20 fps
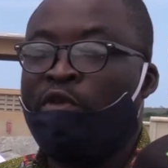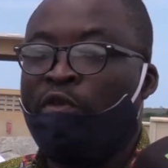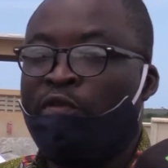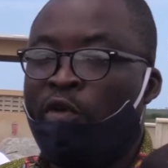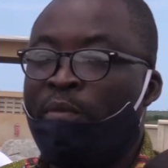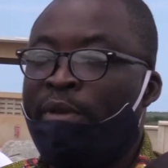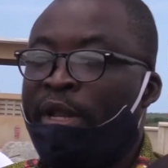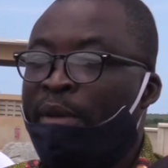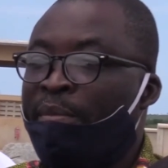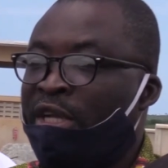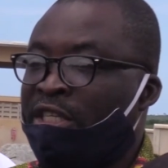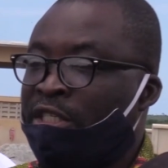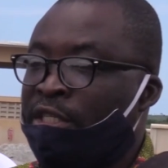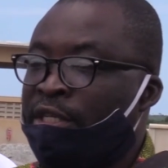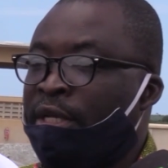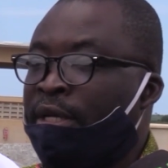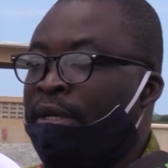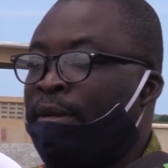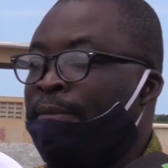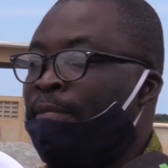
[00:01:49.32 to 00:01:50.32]
to form the
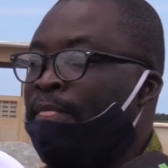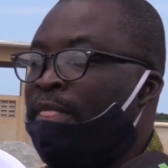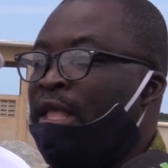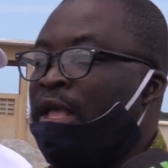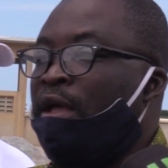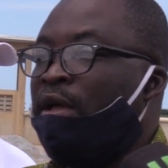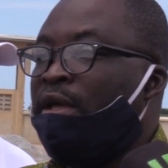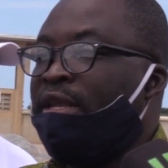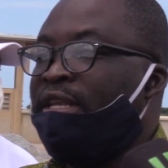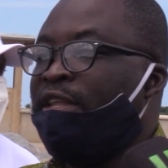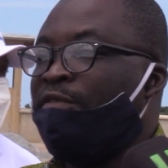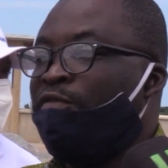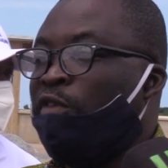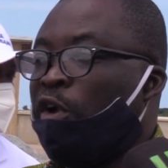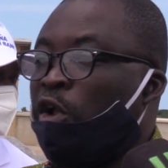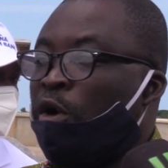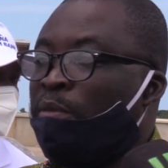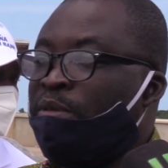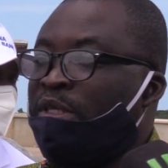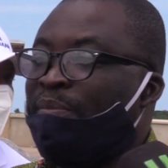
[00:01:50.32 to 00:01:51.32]
machine
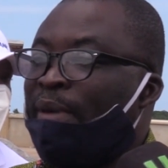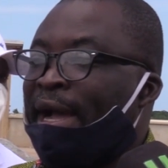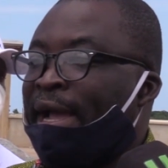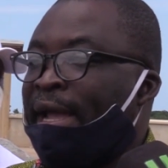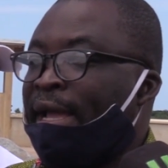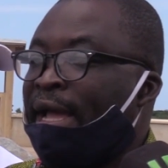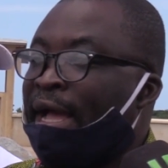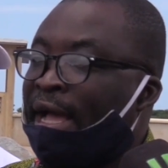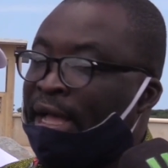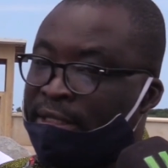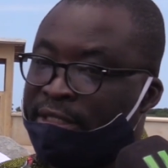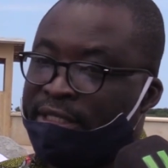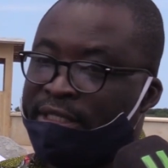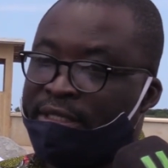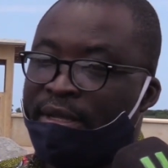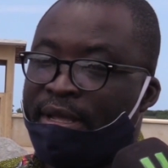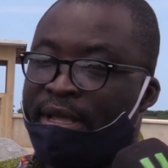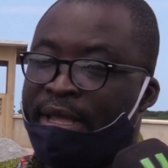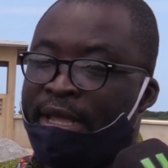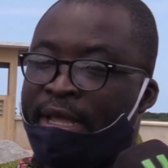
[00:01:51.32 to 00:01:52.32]
developed by
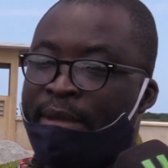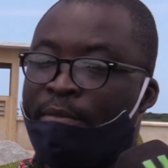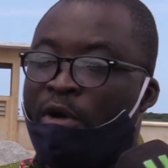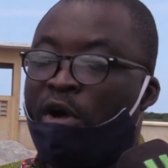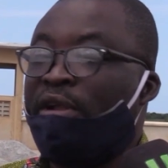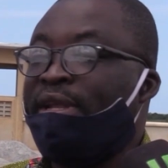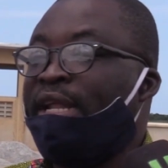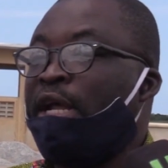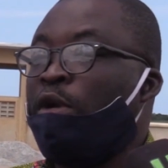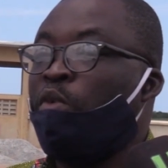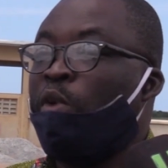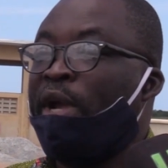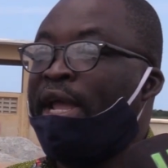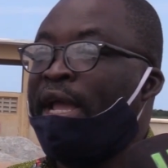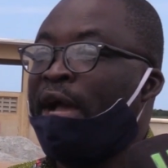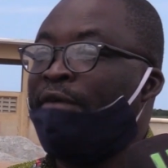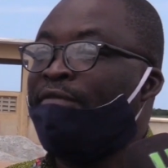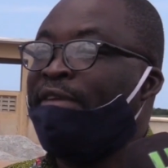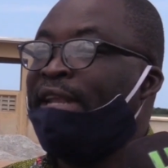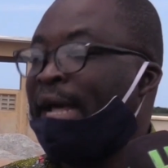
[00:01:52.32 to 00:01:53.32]
us. Um, all that we
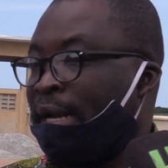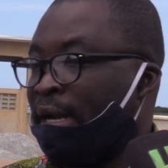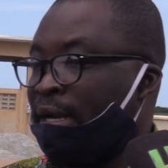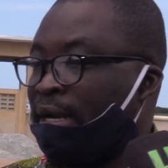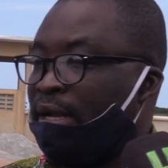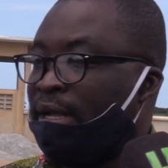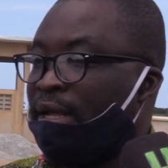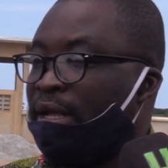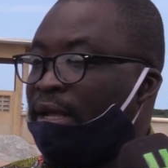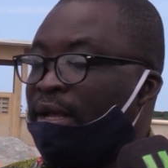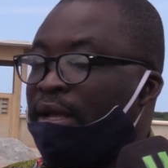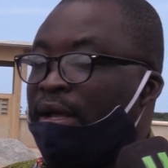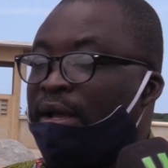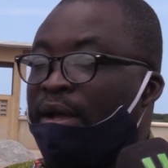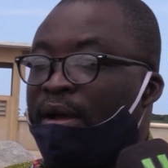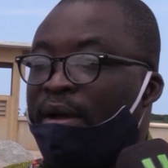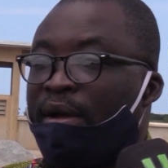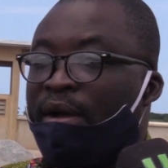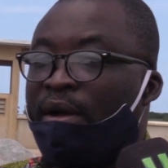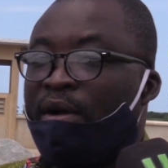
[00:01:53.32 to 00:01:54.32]
have done,
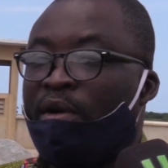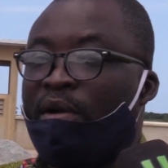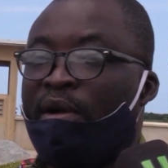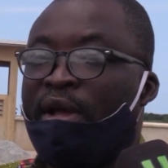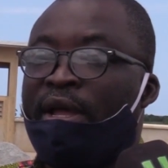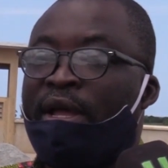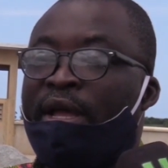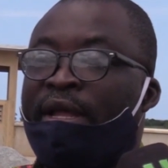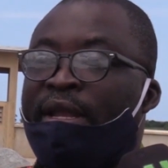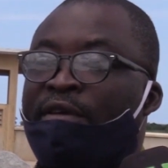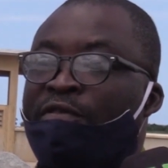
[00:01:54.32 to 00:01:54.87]
uh,